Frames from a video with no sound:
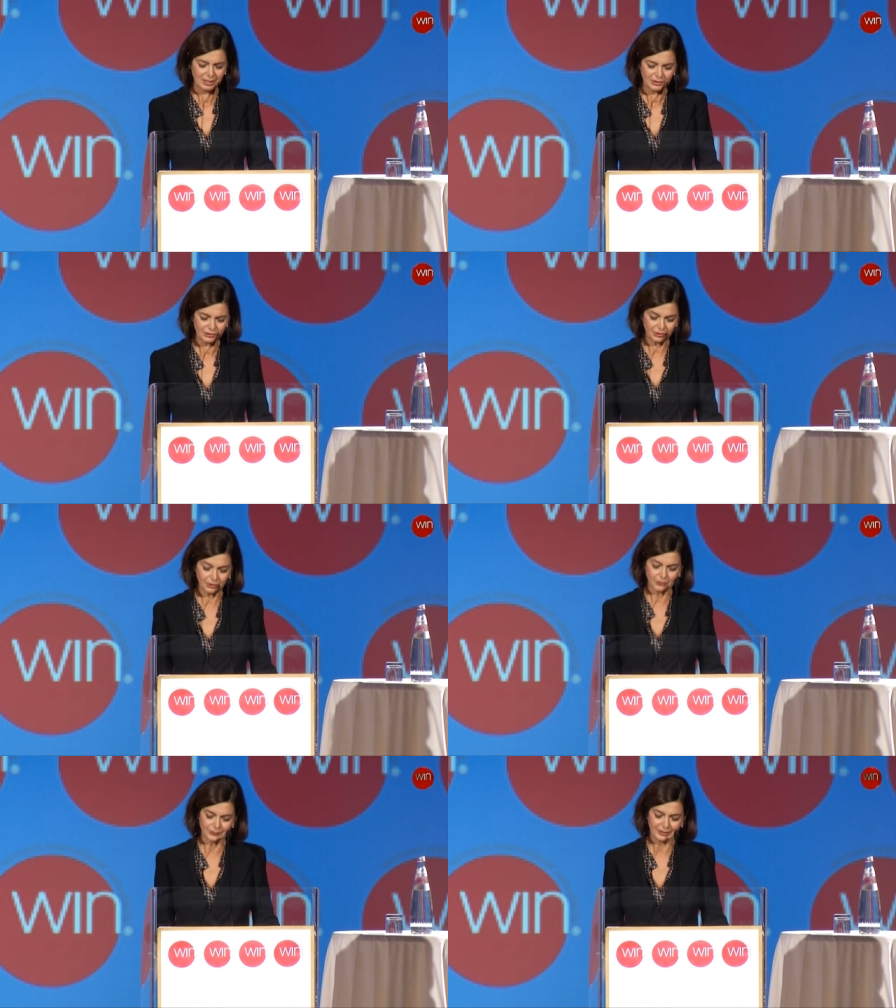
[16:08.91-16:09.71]

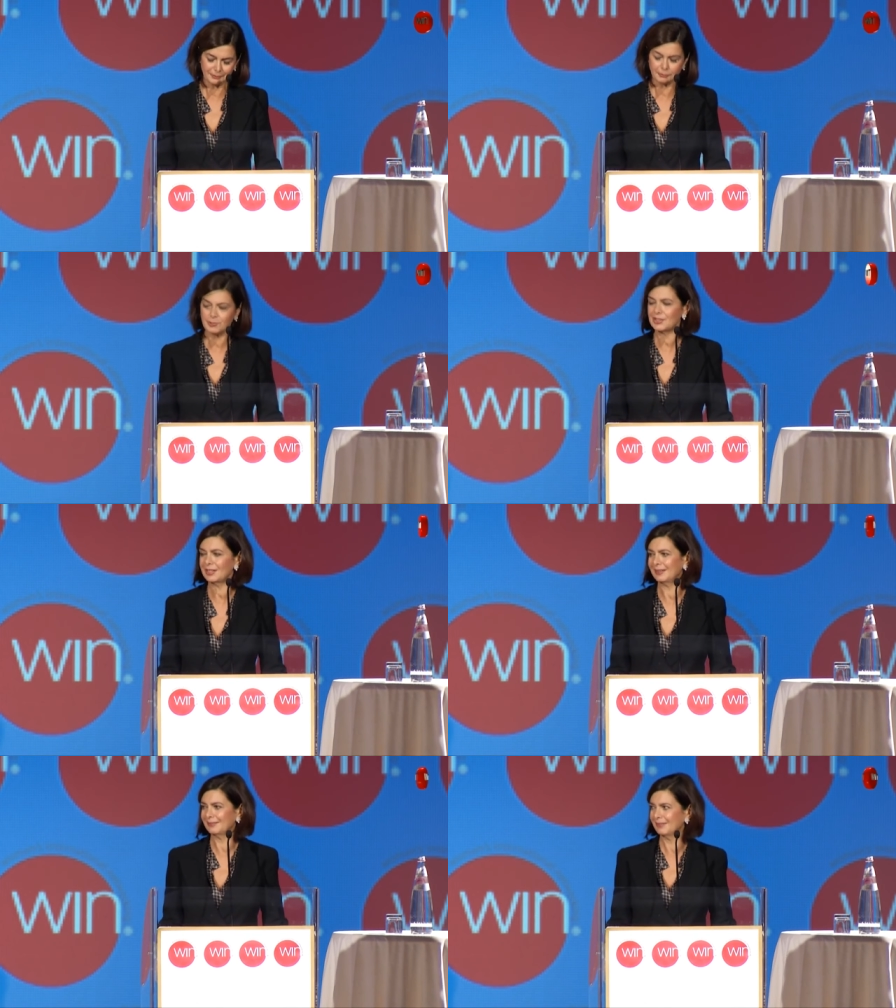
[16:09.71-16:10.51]
So it was
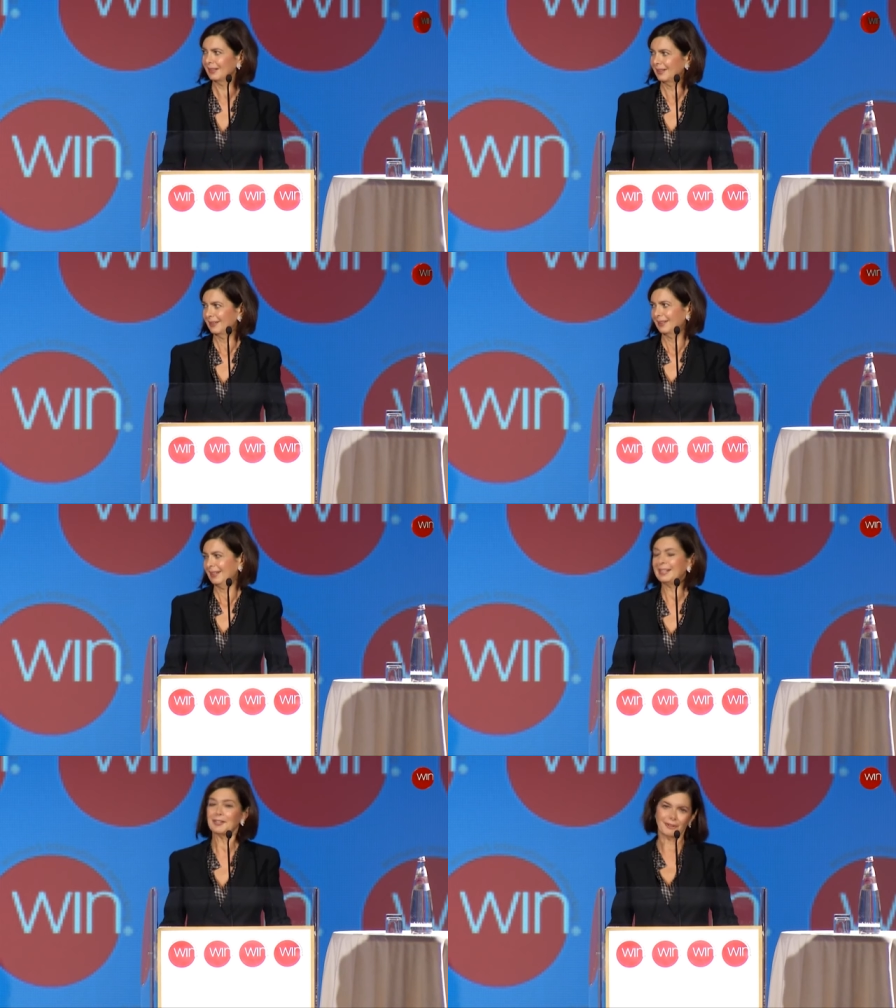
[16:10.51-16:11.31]

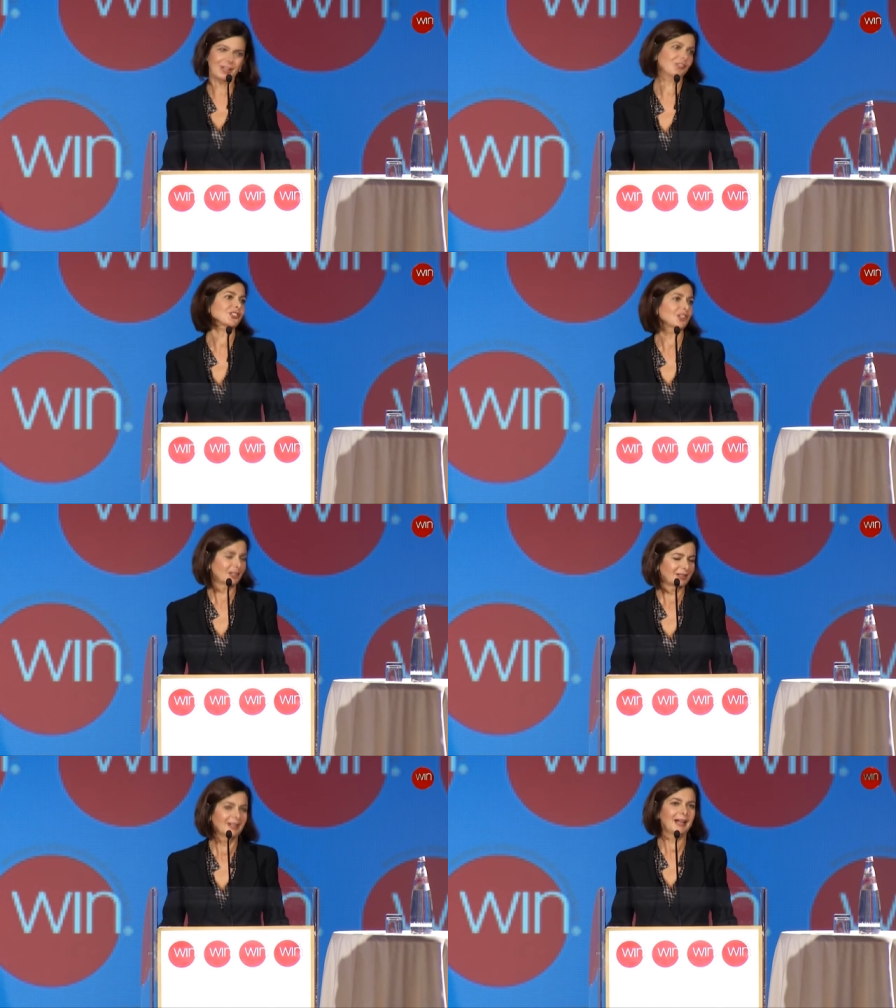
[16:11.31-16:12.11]
an adventure,
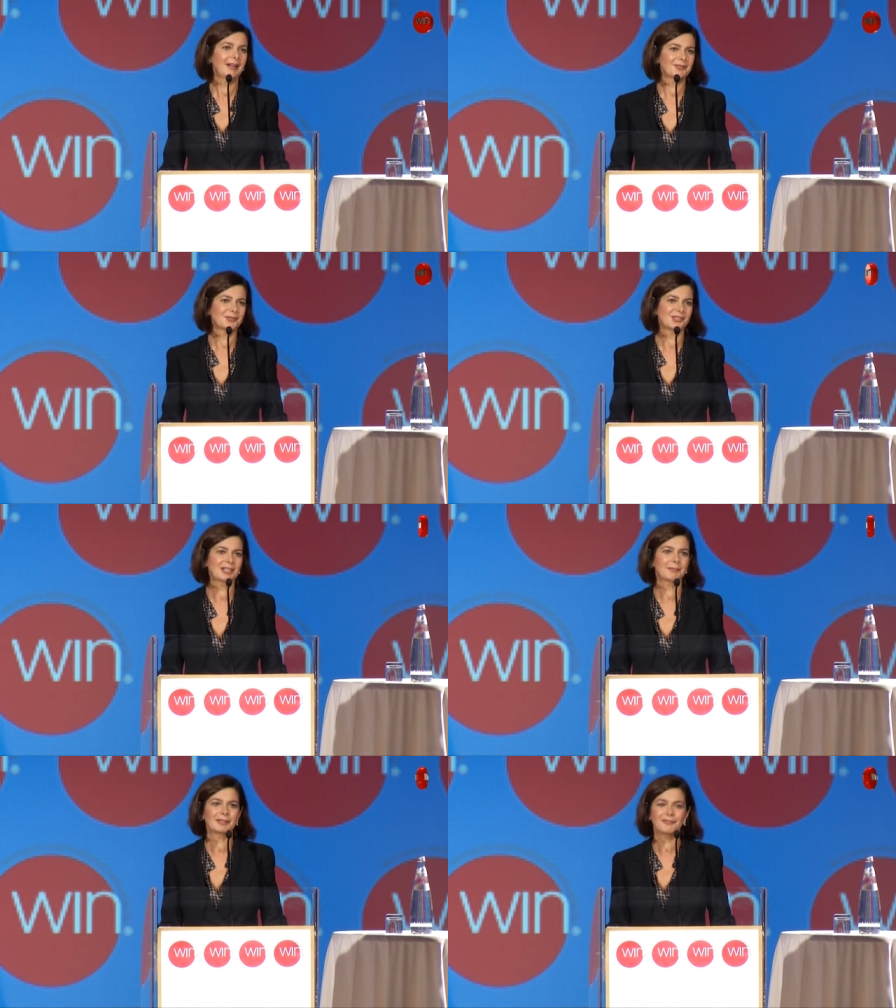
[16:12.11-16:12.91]
I have to say,
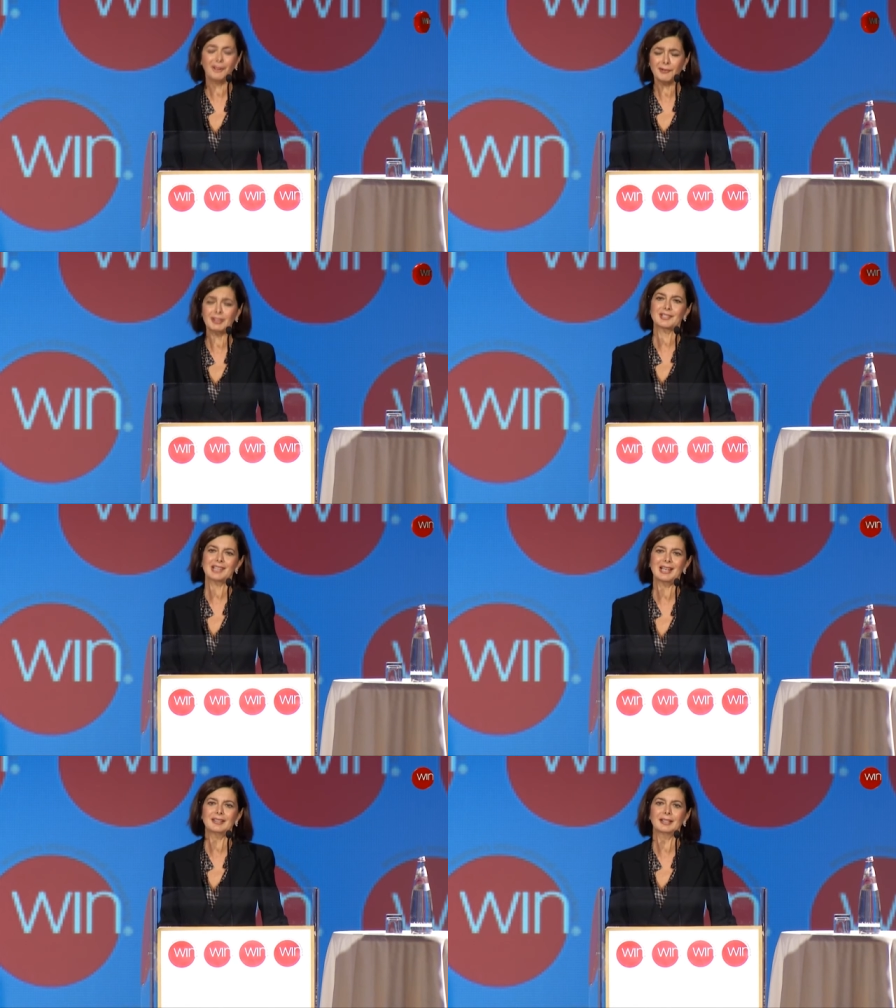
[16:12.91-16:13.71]
but very
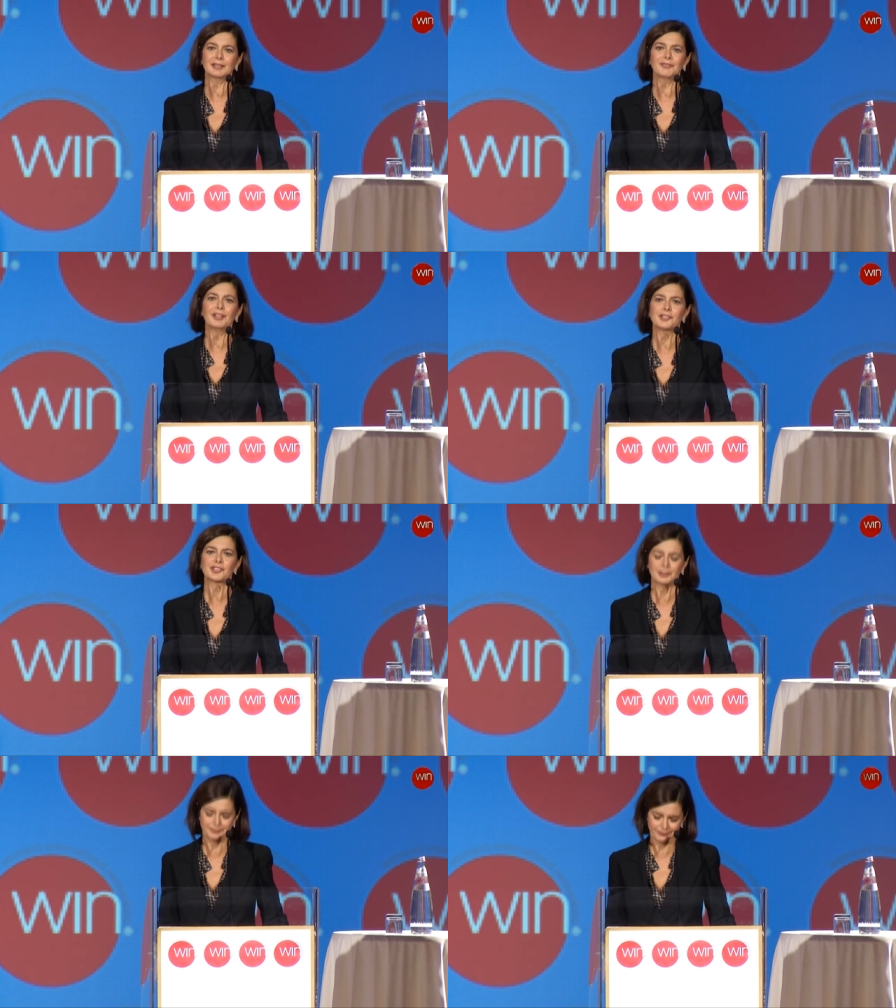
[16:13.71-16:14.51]
exciting adventure.